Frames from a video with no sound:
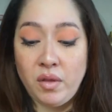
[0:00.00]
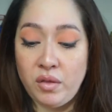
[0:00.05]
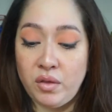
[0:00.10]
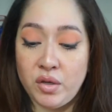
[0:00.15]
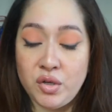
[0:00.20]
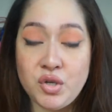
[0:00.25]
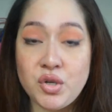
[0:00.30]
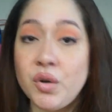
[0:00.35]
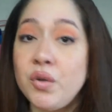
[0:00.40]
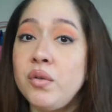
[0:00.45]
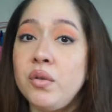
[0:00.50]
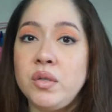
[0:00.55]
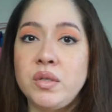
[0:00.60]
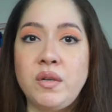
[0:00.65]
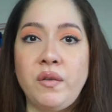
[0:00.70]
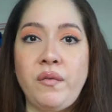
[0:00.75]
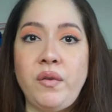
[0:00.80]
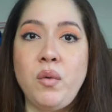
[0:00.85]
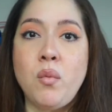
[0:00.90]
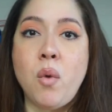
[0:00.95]
the
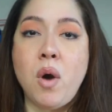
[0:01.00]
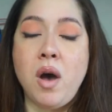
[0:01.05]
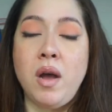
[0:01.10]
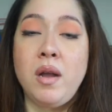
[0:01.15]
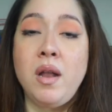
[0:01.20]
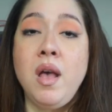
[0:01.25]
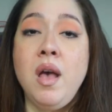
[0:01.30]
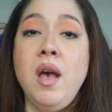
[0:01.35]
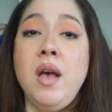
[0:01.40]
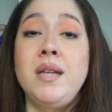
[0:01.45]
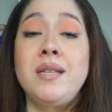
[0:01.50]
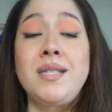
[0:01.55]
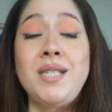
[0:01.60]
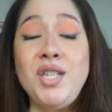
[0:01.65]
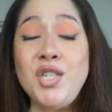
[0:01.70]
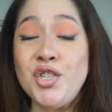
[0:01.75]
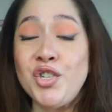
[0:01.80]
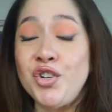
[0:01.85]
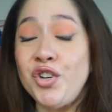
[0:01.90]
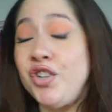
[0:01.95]
journals if you want.
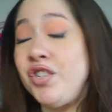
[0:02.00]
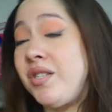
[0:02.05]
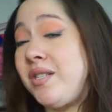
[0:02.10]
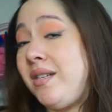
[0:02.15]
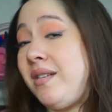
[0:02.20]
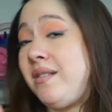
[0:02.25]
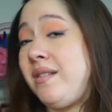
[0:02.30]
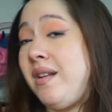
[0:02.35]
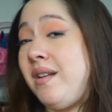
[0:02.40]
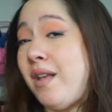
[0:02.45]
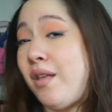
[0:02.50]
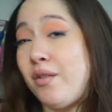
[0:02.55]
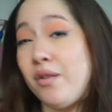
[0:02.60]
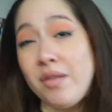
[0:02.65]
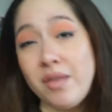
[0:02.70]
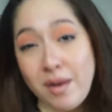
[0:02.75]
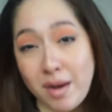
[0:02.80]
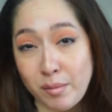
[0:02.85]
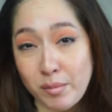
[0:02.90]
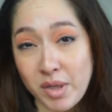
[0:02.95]
T-shirts is
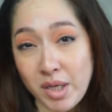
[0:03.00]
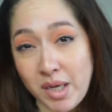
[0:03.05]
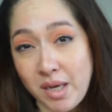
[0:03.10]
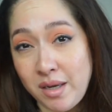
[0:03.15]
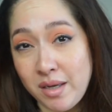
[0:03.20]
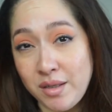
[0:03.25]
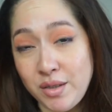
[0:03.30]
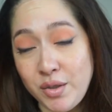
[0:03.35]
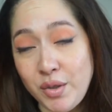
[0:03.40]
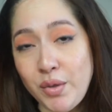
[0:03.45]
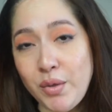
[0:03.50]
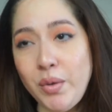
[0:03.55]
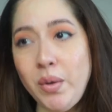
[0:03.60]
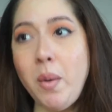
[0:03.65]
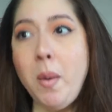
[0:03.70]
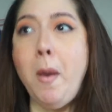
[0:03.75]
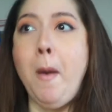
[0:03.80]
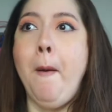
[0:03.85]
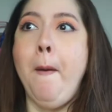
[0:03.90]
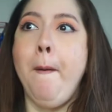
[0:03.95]
another thing I'm looking into,
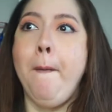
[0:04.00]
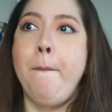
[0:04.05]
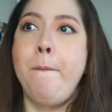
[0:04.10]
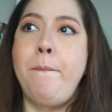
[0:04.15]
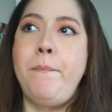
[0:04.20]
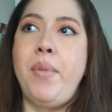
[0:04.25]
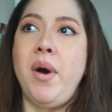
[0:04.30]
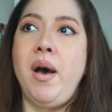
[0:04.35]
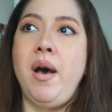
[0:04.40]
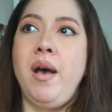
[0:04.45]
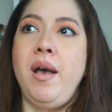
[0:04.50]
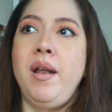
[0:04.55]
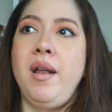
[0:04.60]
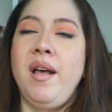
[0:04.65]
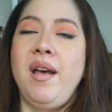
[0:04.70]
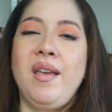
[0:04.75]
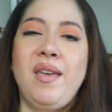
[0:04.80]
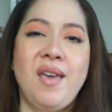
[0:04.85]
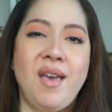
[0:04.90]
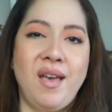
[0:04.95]
but
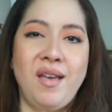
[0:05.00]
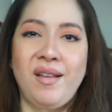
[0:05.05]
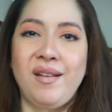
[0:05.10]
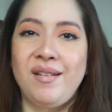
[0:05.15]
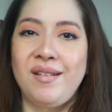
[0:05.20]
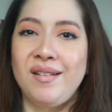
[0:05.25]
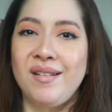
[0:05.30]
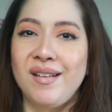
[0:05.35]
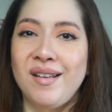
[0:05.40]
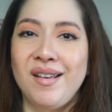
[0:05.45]
again,